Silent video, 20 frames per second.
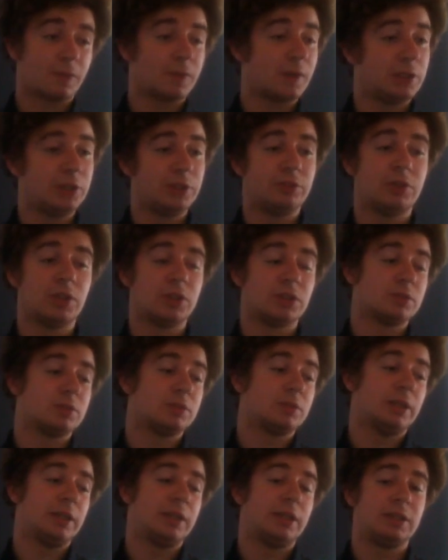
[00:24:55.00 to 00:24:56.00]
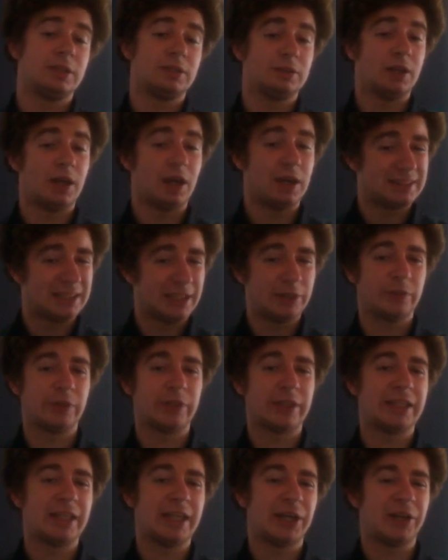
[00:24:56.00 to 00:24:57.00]
you've got, I say you're
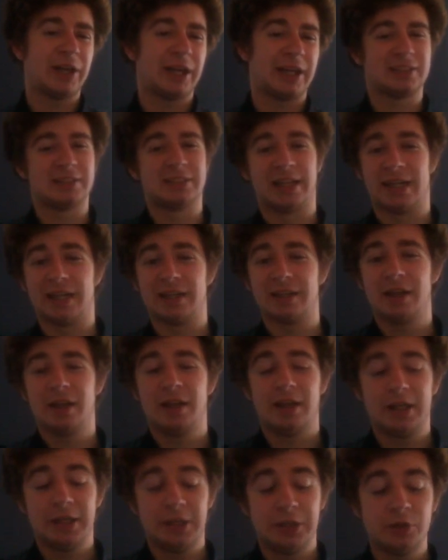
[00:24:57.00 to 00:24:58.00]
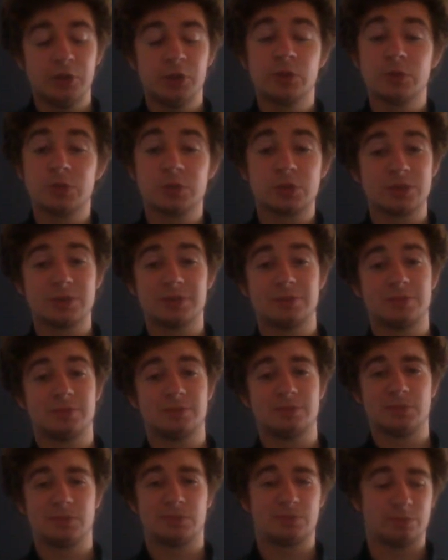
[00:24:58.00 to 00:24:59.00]
running a Neonectar deck, you can
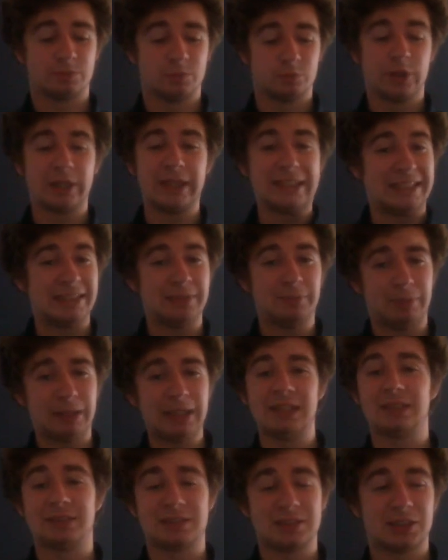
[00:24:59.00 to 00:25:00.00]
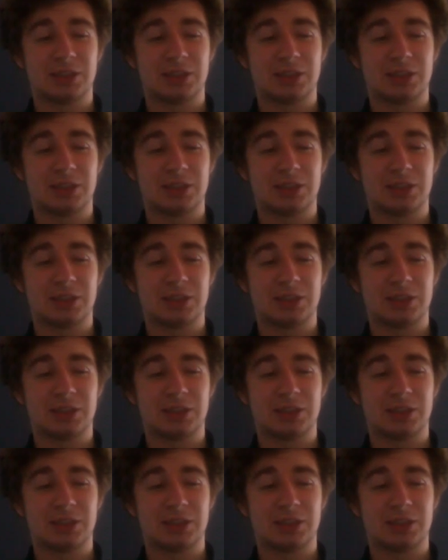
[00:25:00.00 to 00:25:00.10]
really beat the